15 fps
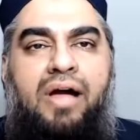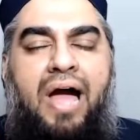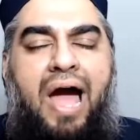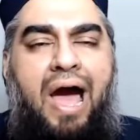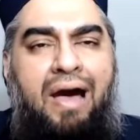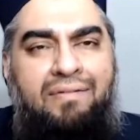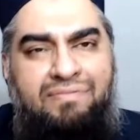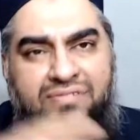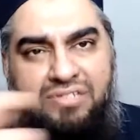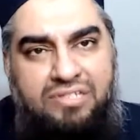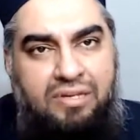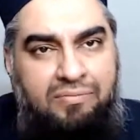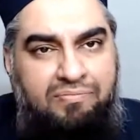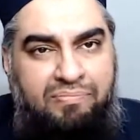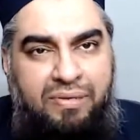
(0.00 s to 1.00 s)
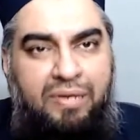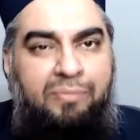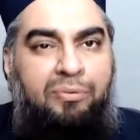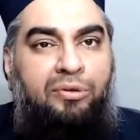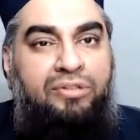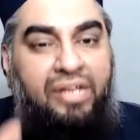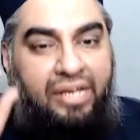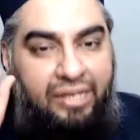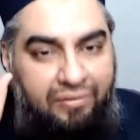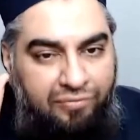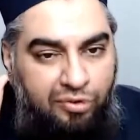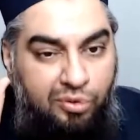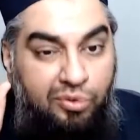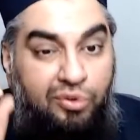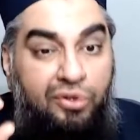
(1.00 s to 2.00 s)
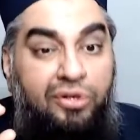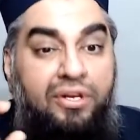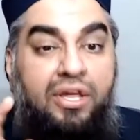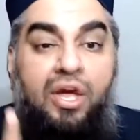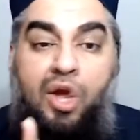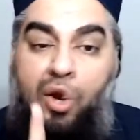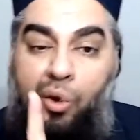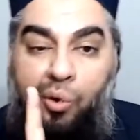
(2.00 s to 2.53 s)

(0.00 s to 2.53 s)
have some people that give you good,